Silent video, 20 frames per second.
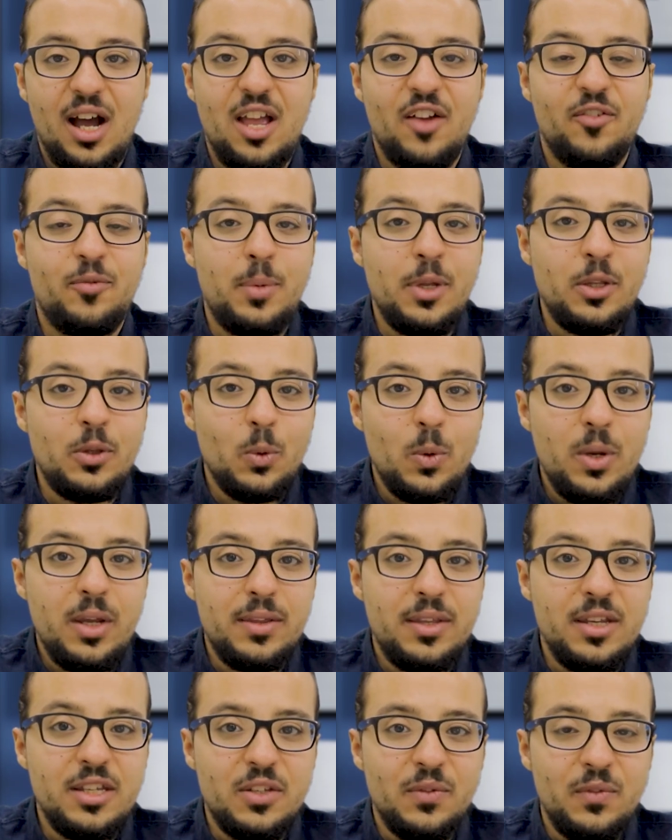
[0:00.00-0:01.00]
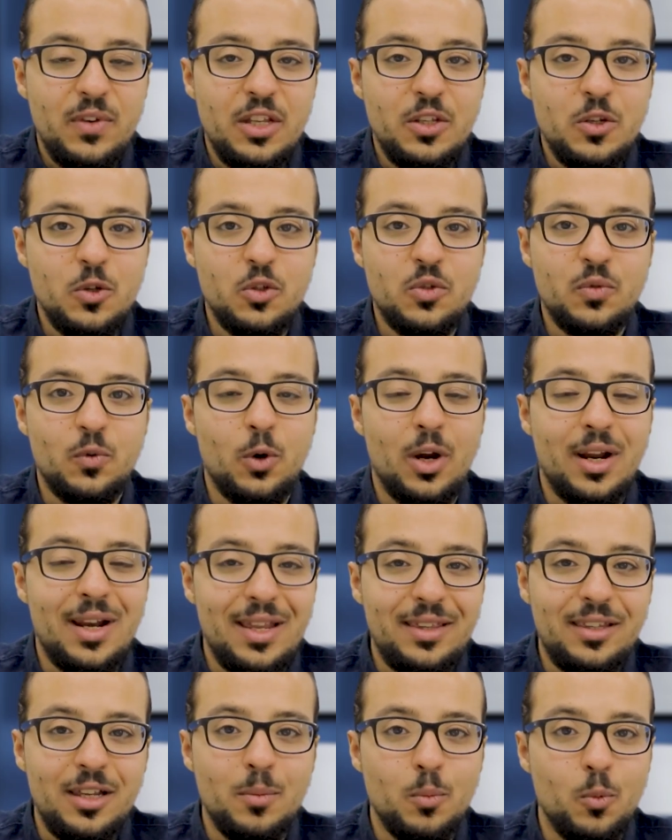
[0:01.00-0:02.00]
I have been doing these videos for a
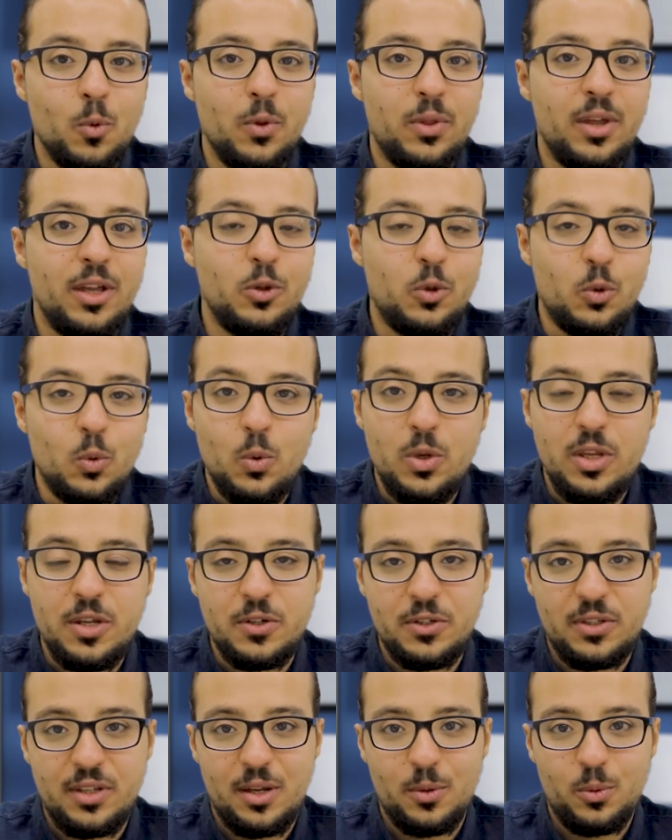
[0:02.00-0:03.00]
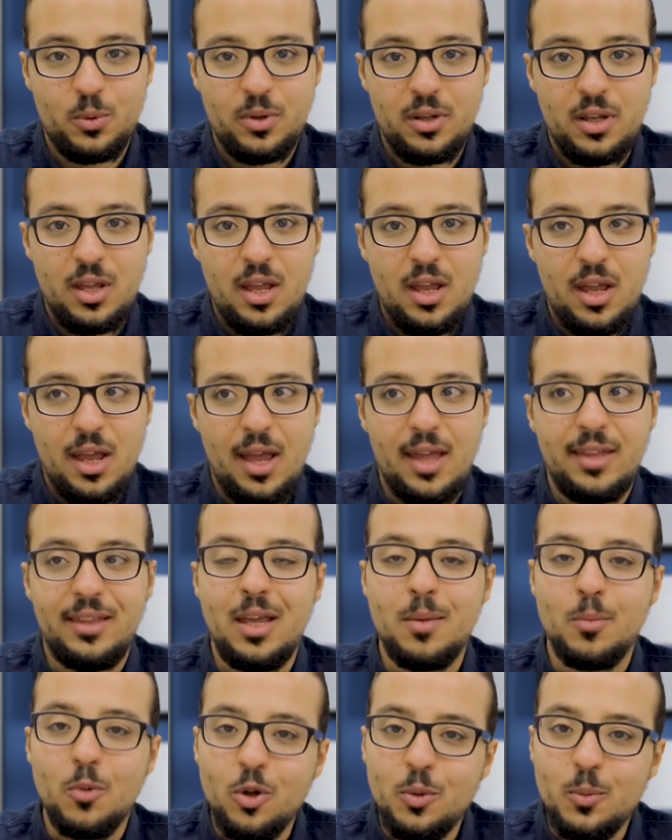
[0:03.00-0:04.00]
little more than two years now, and
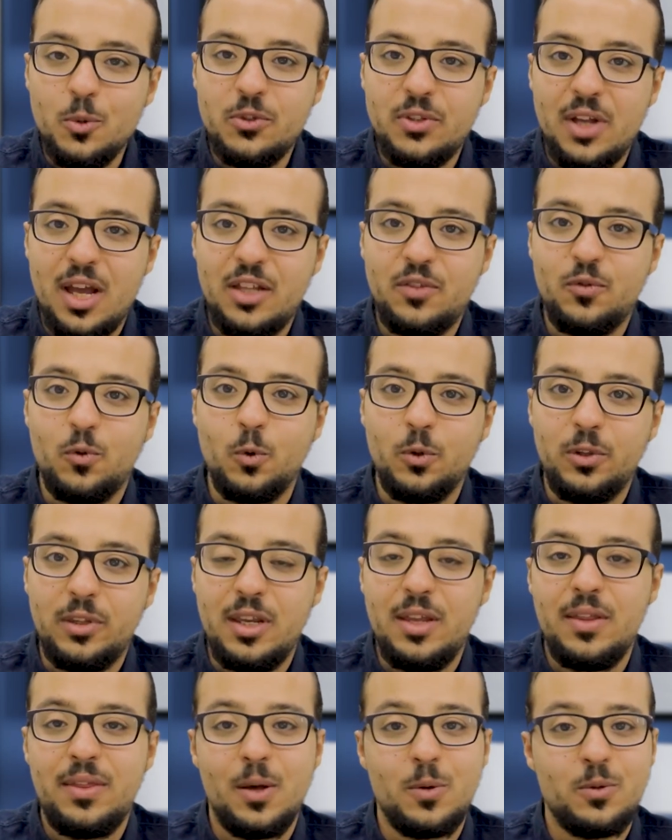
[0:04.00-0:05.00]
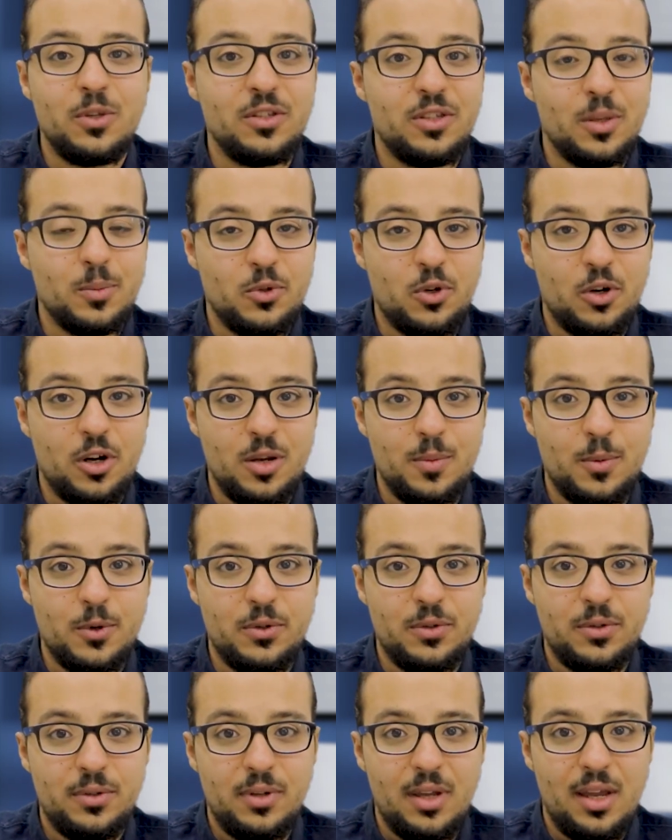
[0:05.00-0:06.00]
I'm almost at fourteen thousand
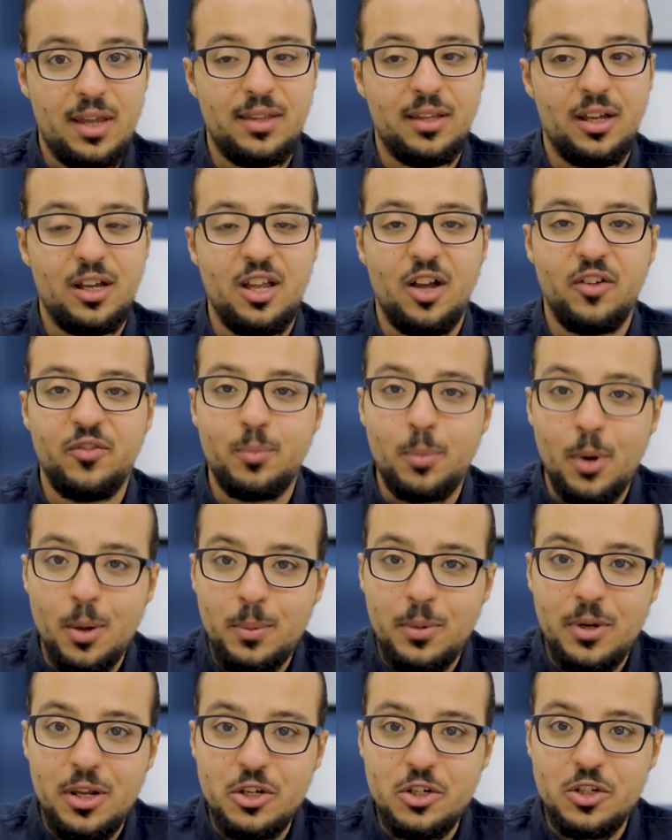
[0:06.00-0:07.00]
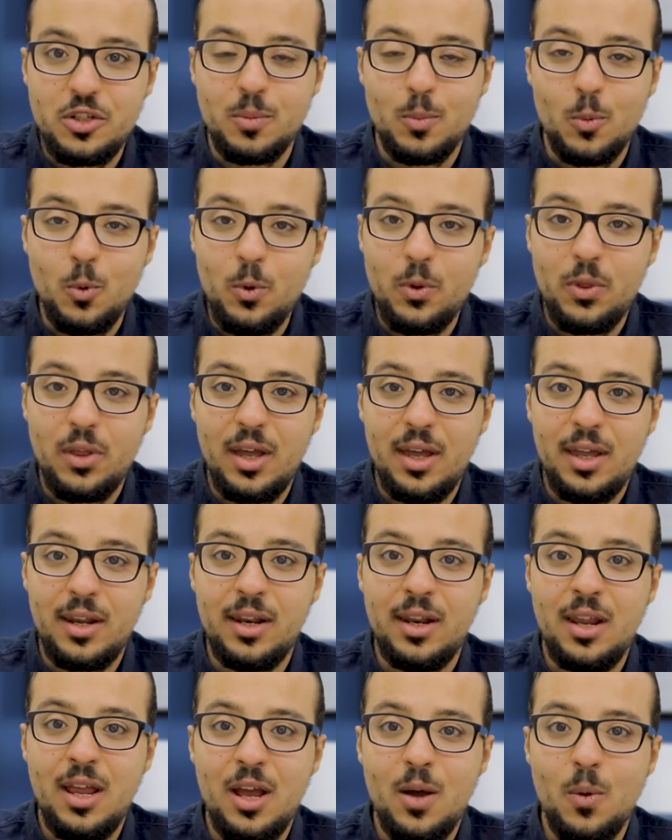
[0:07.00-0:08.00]
subscribers, and I have published more
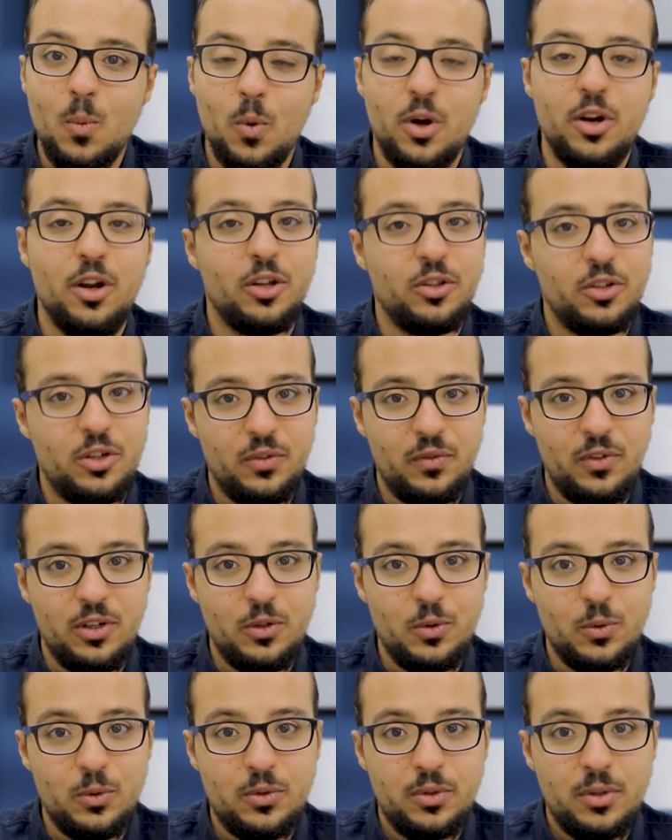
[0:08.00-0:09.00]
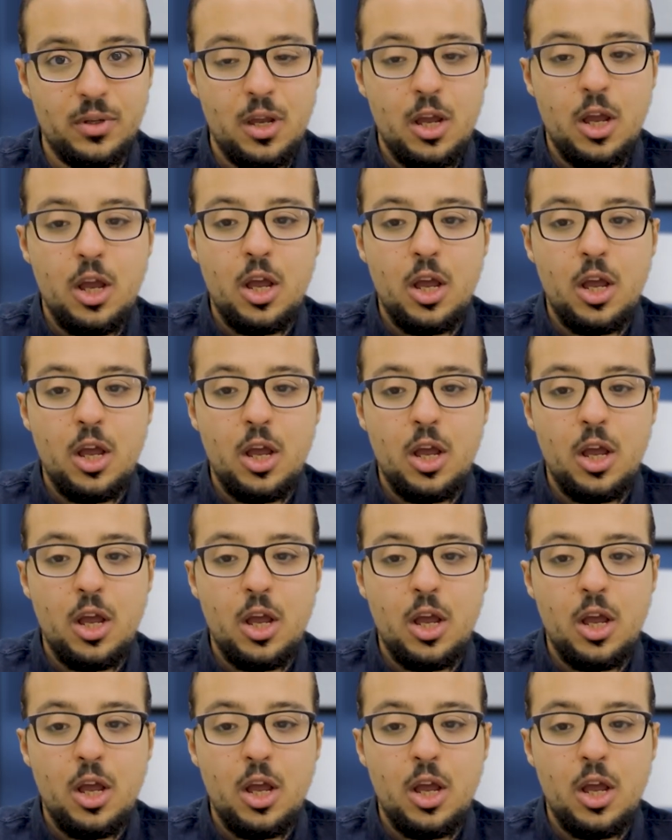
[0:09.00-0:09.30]
than one hundred videos.